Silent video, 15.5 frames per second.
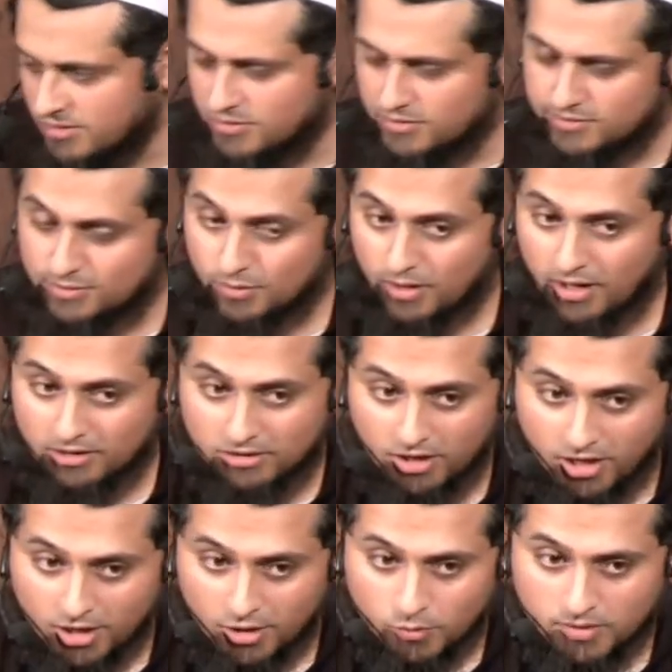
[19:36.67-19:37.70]
So
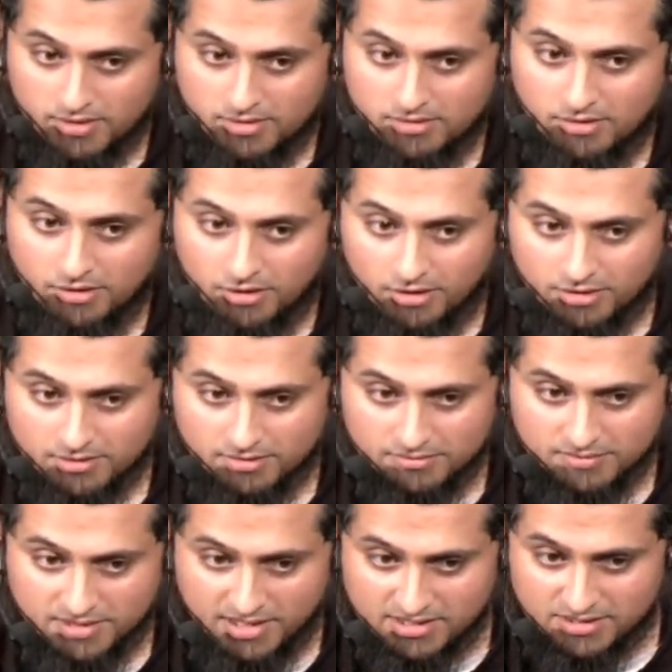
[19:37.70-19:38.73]
along with all
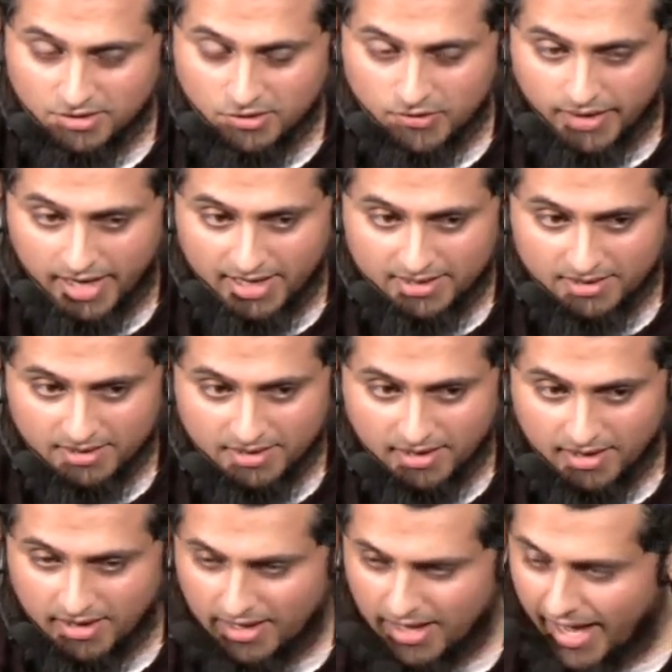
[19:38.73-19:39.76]
of these great
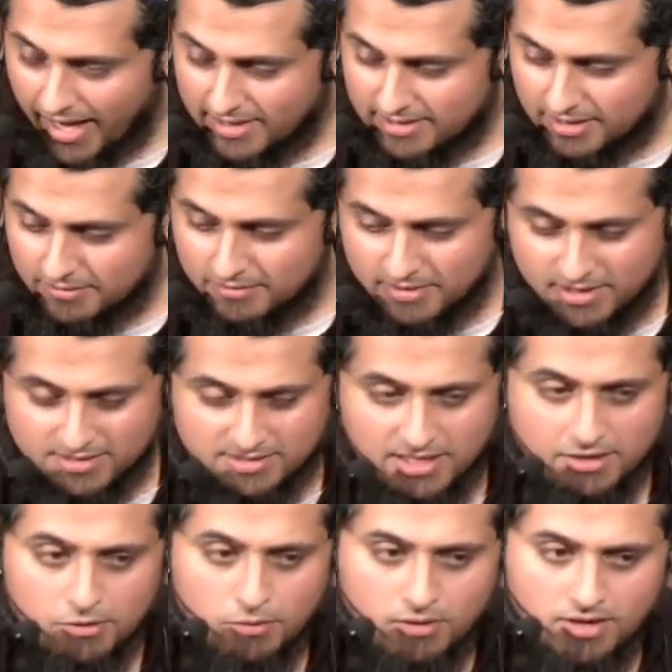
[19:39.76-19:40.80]
activities
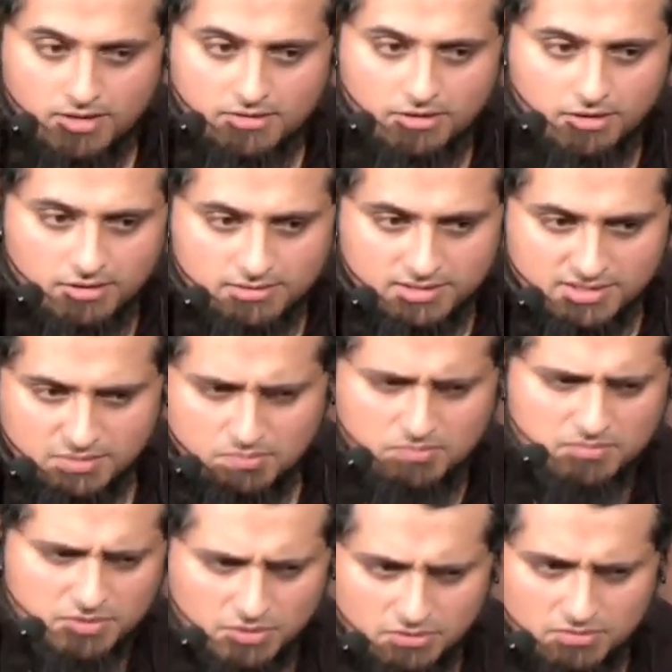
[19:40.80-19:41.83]
that go on, all these,
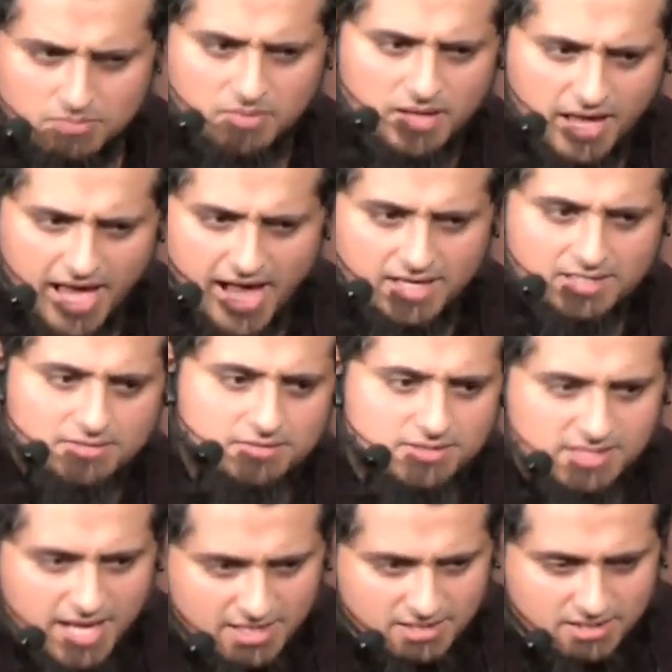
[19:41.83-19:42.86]
you know,
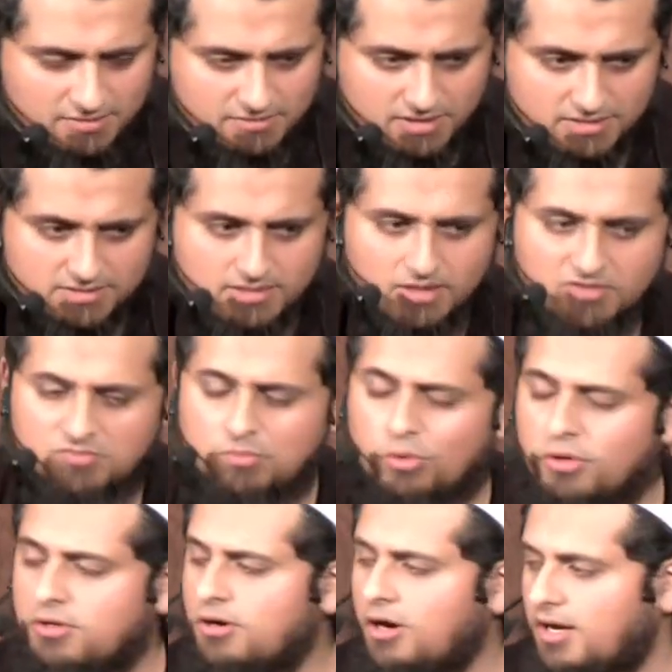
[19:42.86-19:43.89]
activist activities of
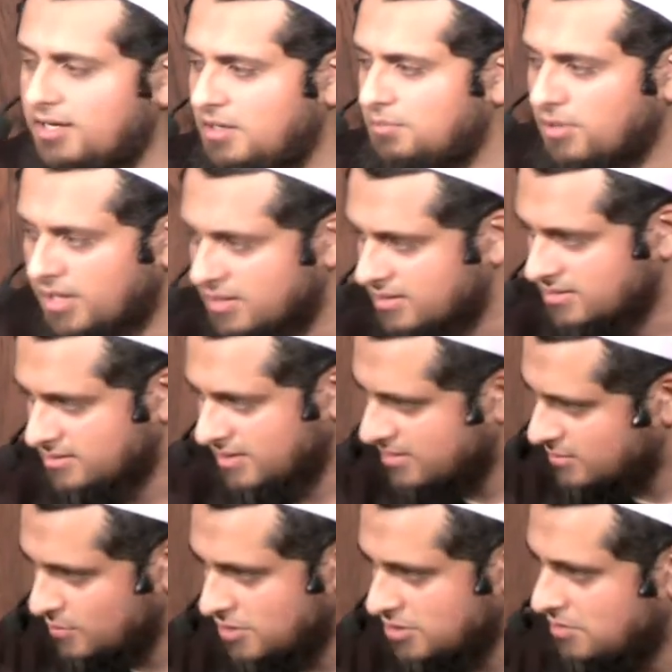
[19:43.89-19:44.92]
boycotting products,
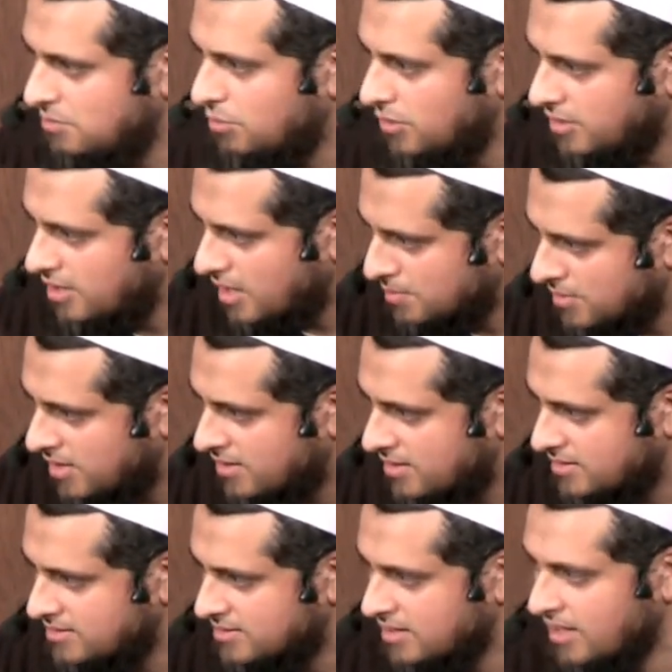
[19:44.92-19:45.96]
yes, we should boycott
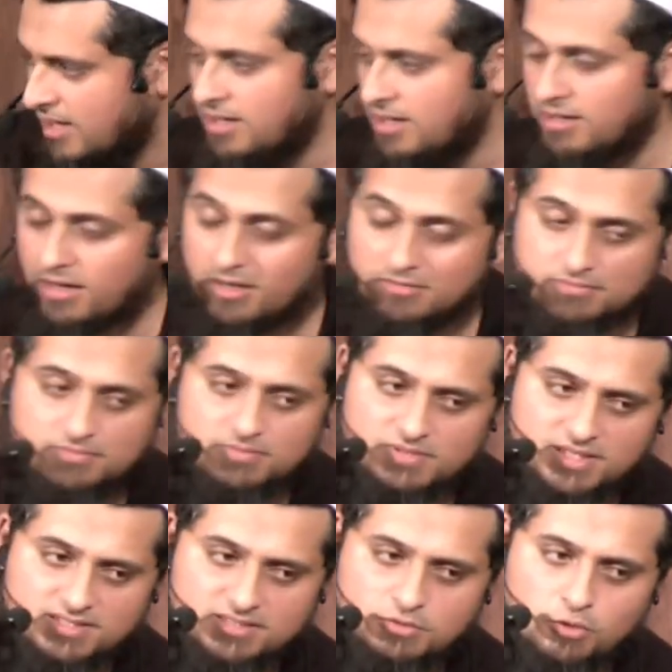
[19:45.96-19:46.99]
products, of
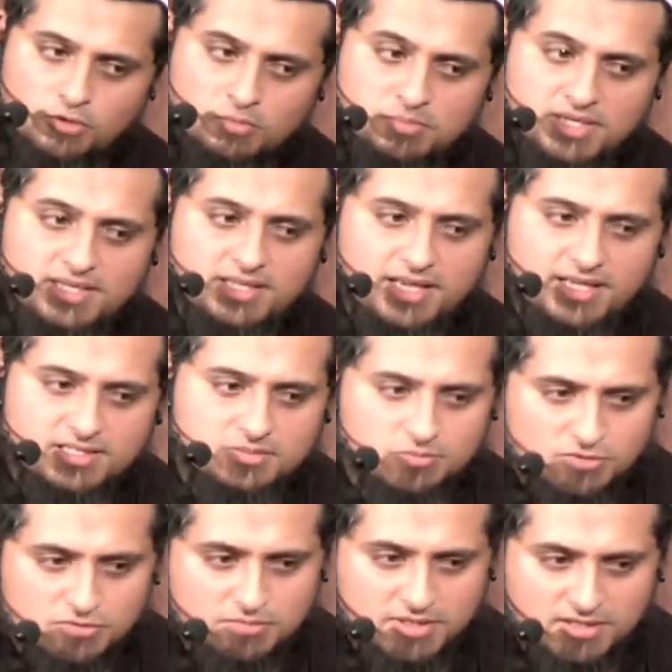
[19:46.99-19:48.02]
this whole BDS
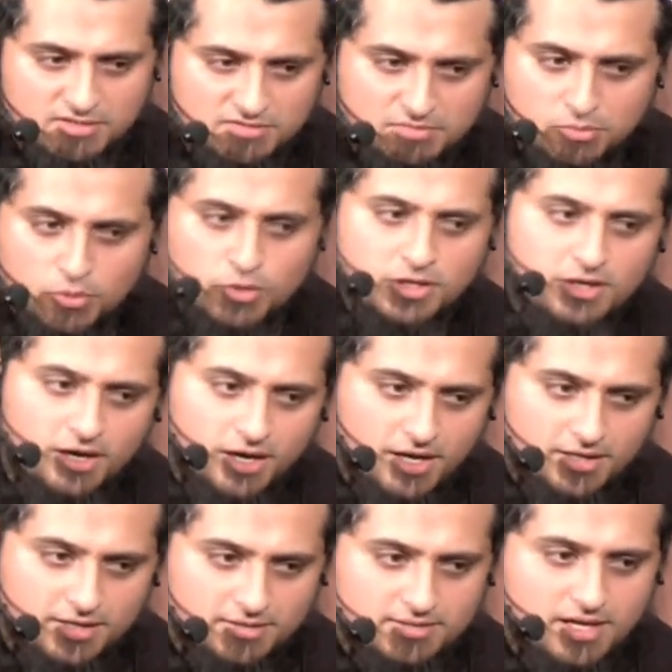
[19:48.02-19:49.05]
movement of
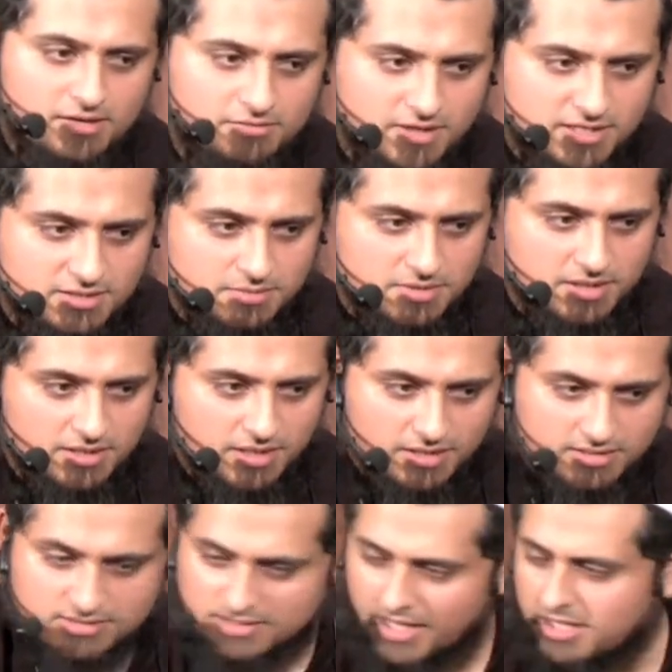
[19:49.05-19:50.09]
boycott and divestment
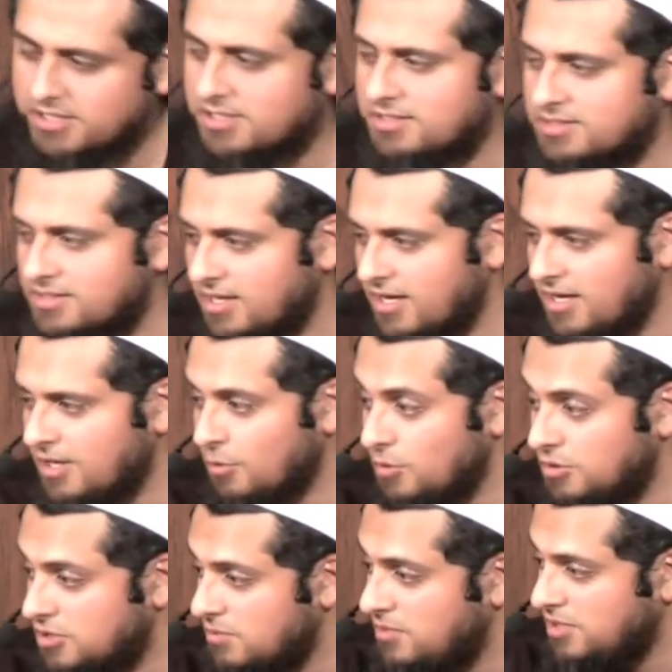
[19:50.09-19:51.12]
and sanctions,
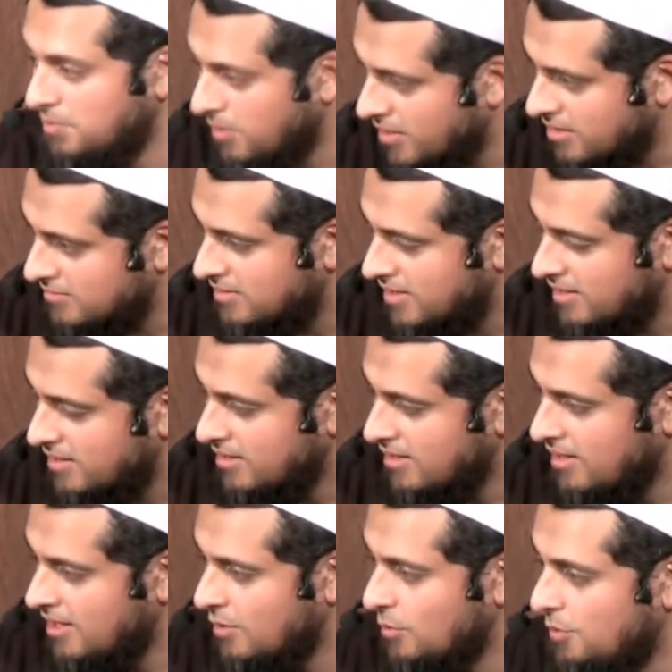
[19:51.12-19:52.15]
we should be a part of that.
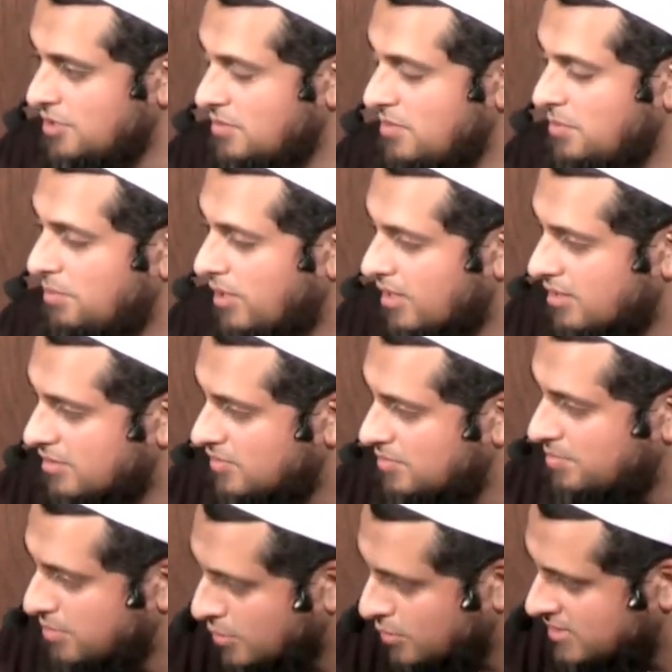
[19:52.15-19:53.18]
We should be part of
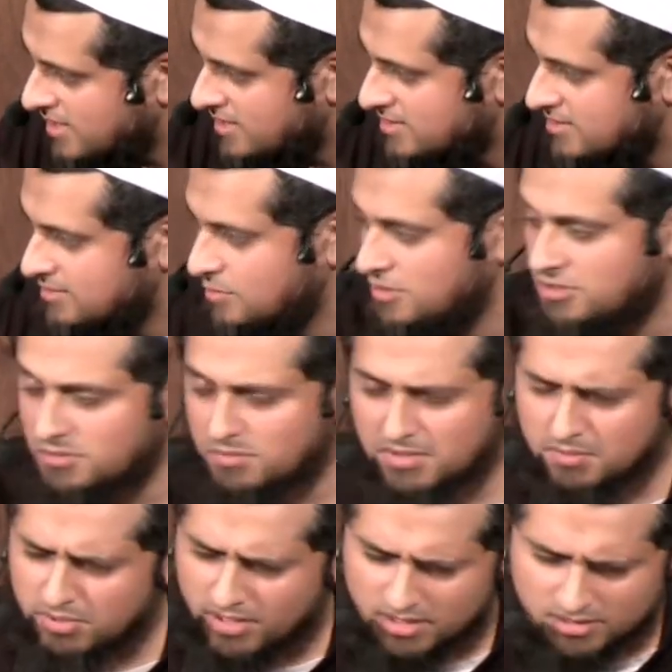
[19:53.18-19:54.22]
protests. We should
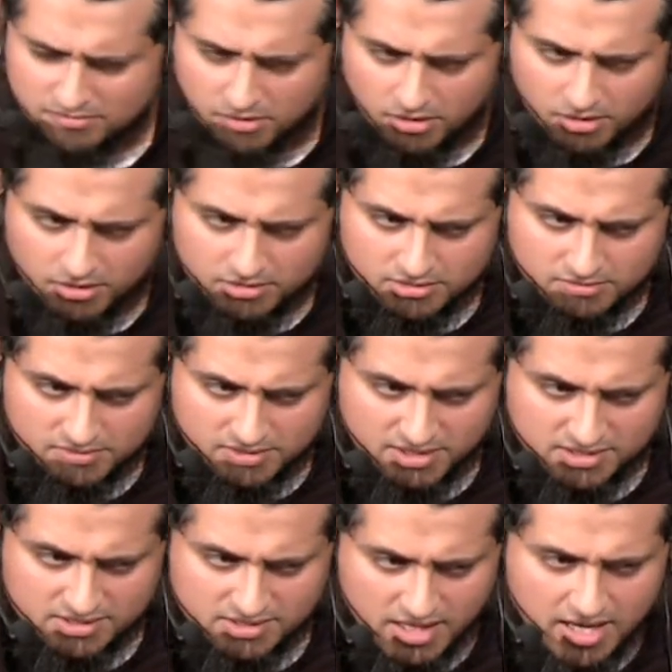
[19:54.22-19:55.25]
be part of all of
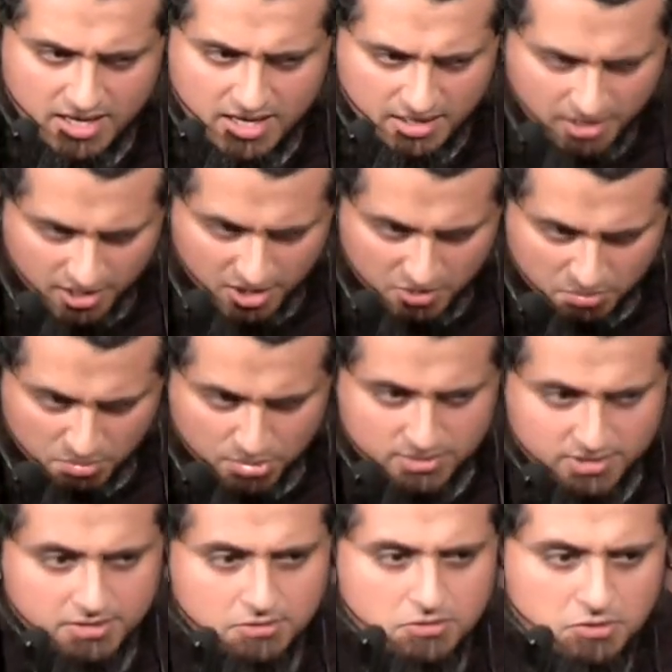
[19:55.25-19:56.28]
these
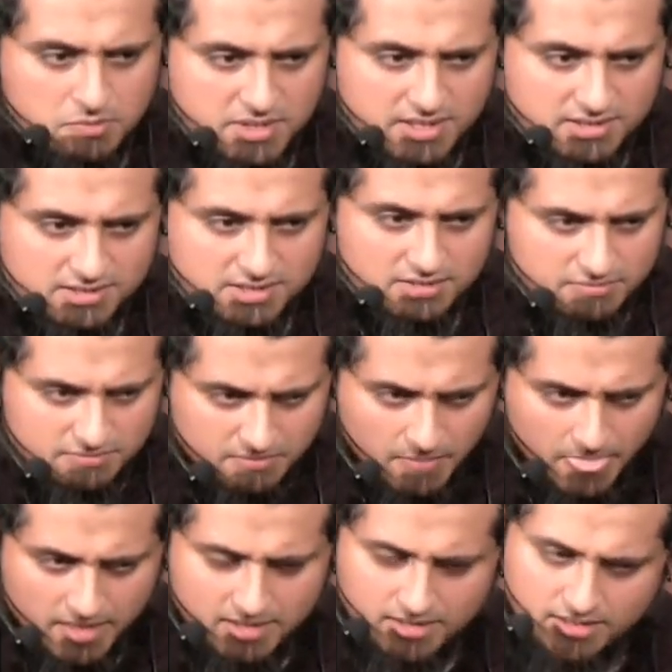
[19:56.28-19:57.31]
political means of
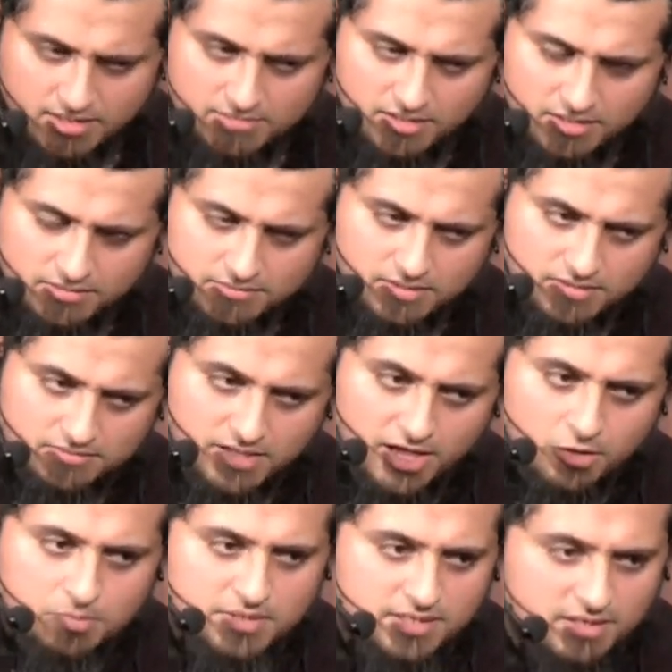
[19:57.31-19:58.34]

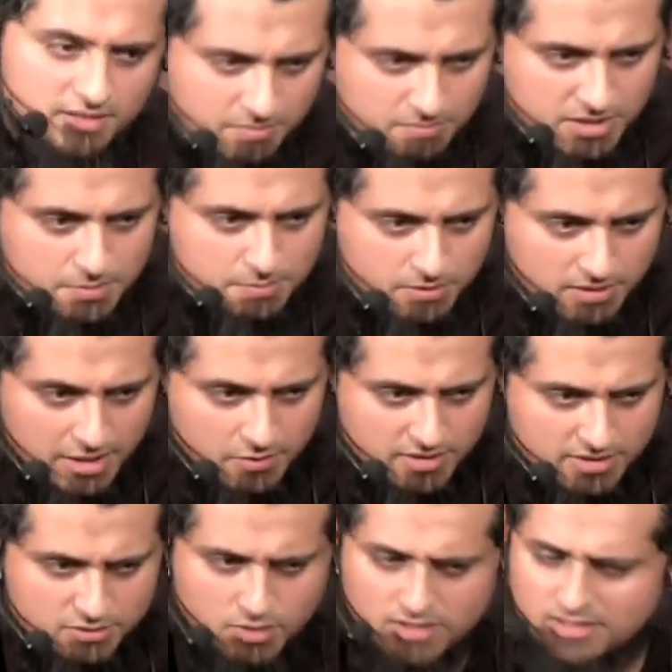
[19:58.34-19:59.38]
helping people out
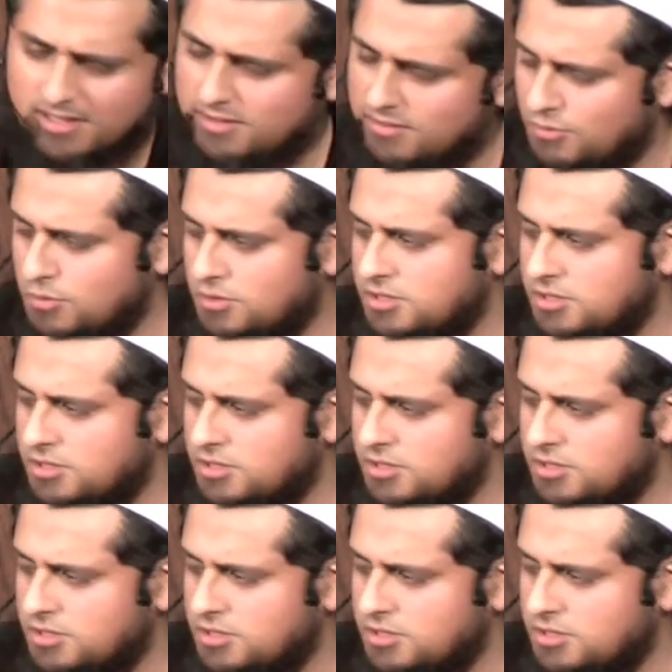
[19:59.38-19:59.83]
as well, and through